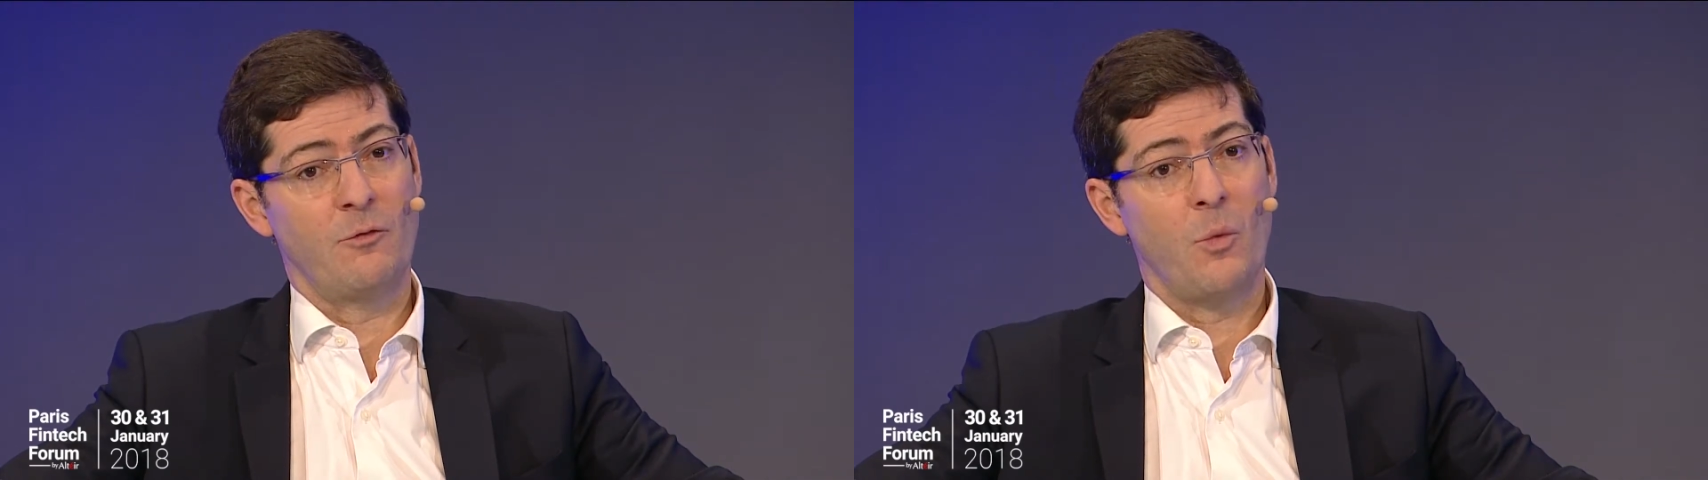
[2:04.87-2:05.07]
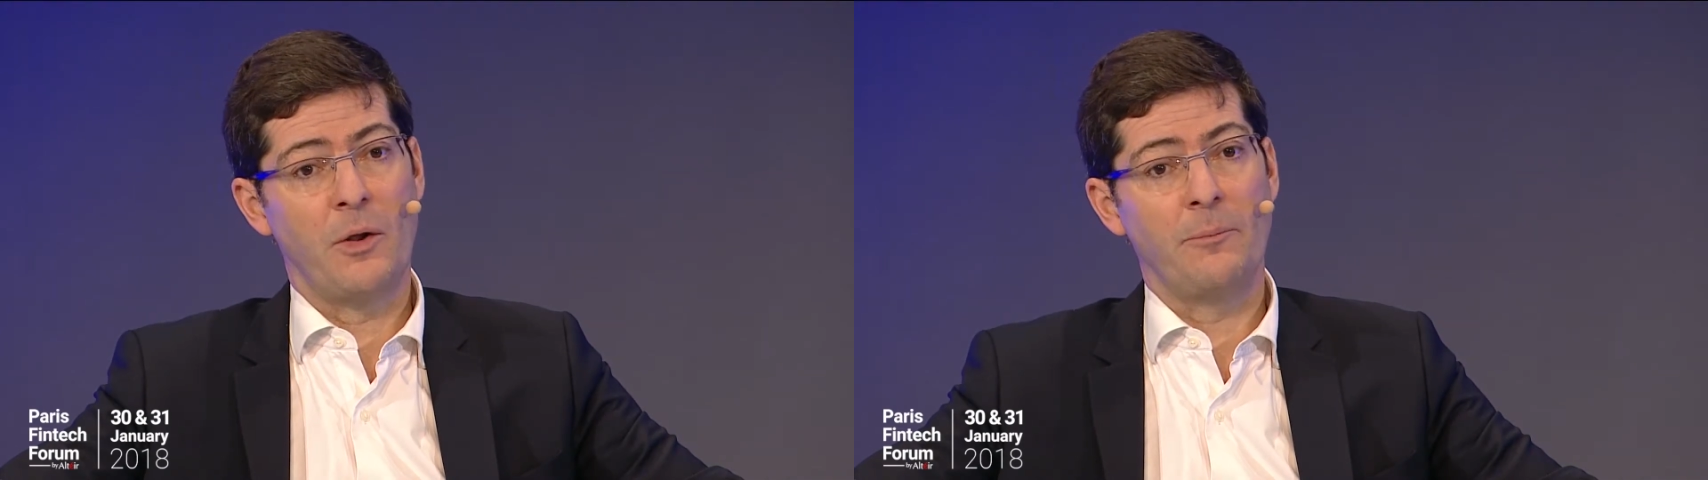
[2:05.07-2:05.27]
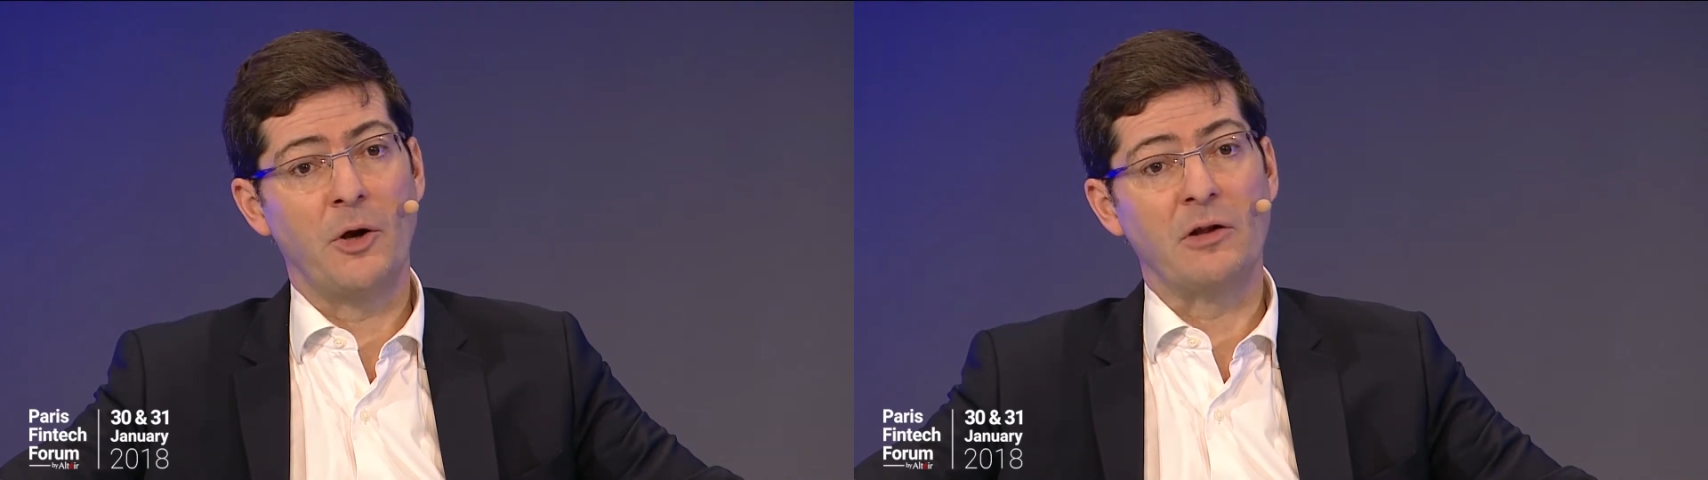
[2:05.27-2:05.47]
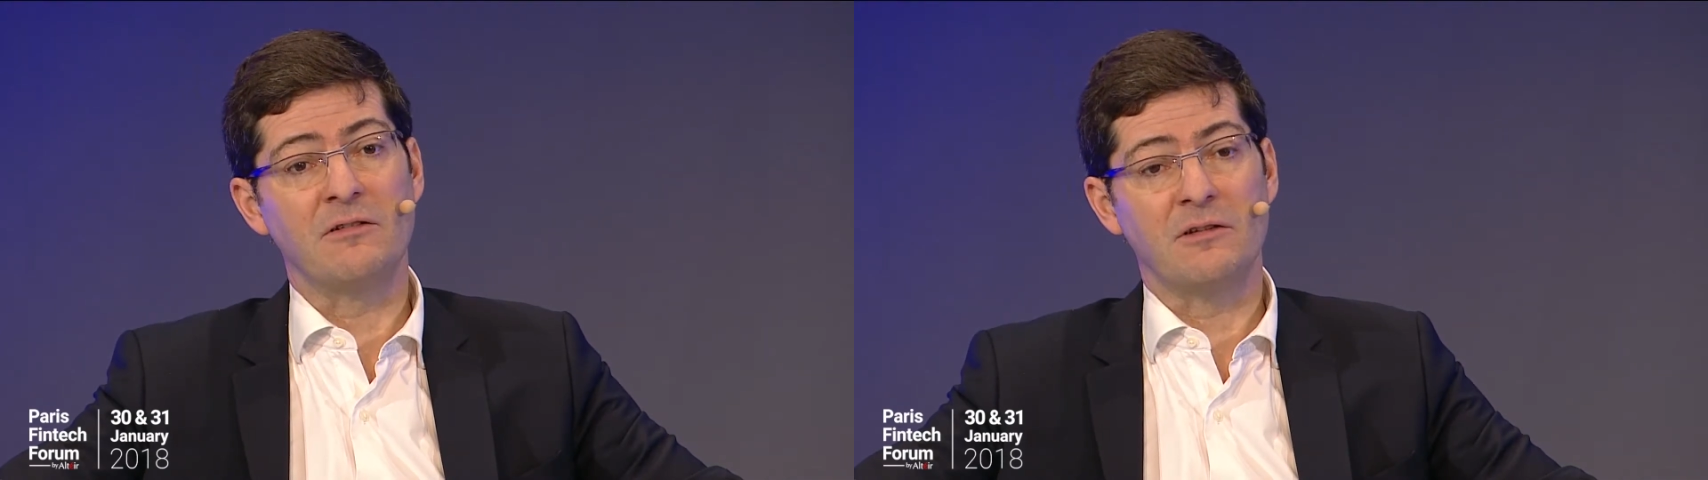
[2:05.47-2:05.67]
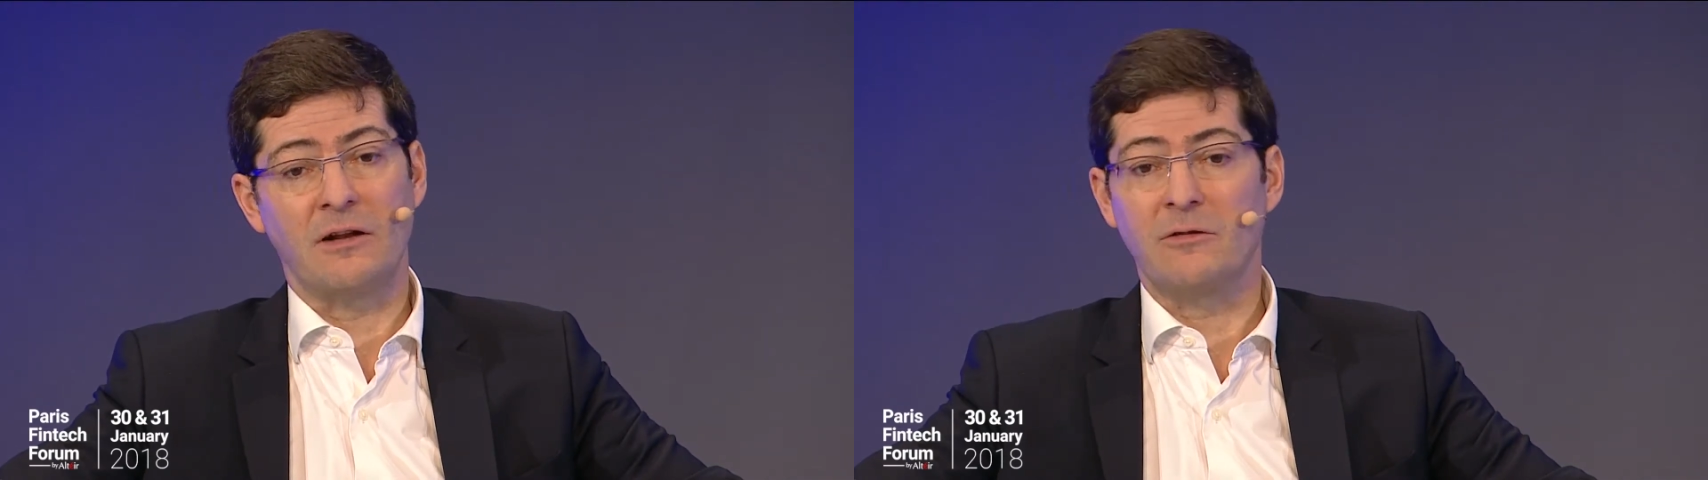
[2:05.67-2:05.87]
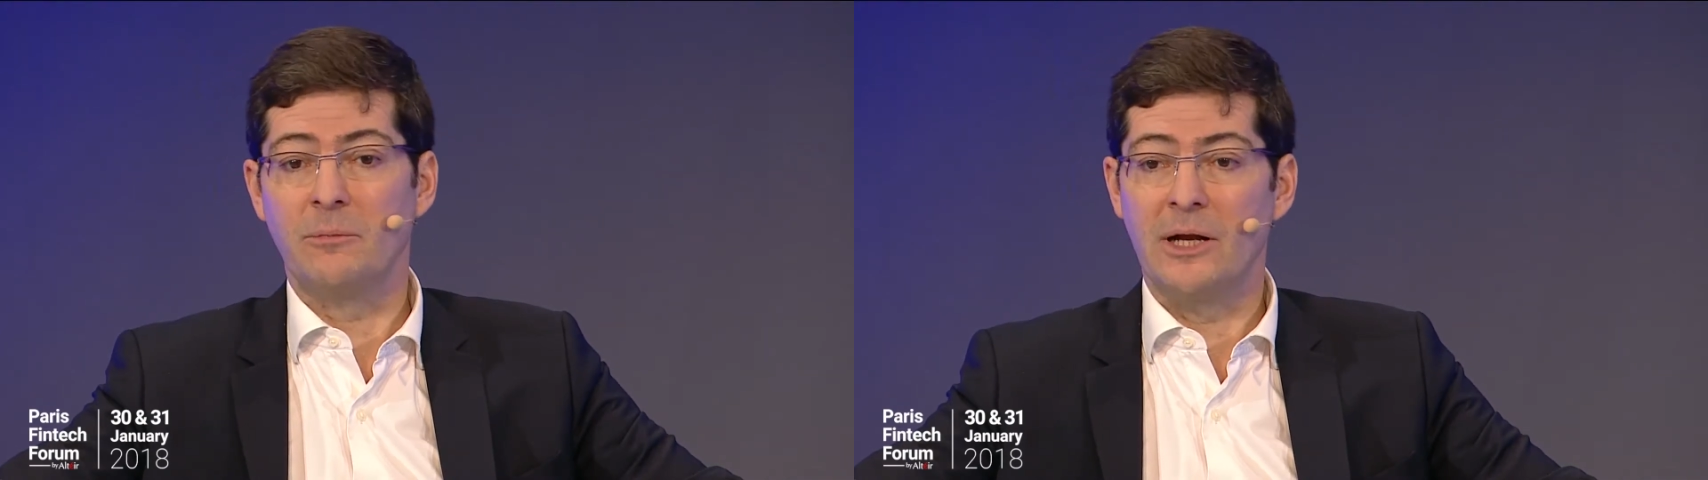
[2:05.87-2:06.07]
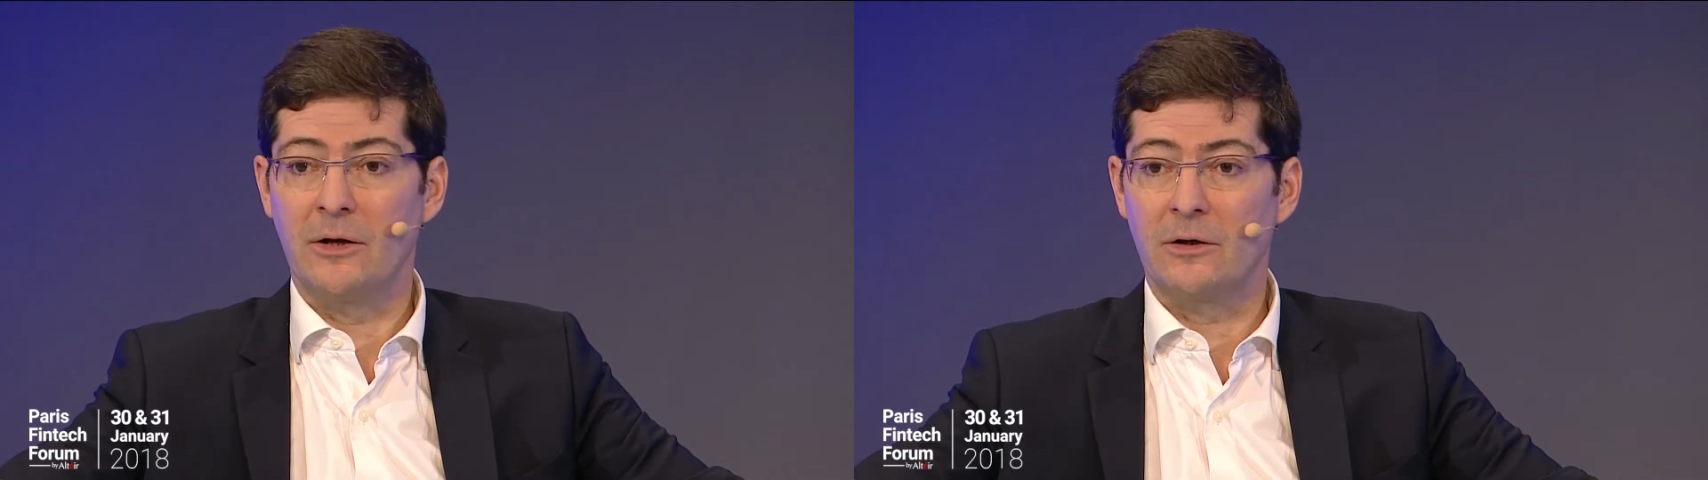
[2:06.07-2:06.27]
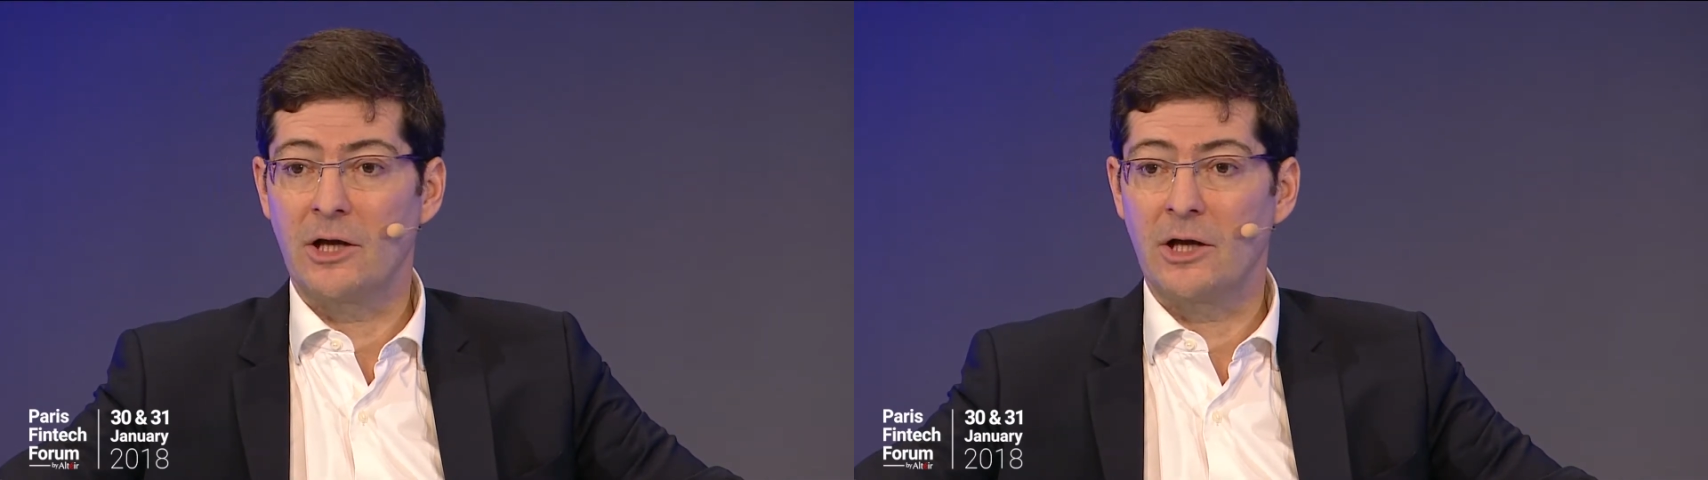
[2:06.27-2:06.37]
1.6 million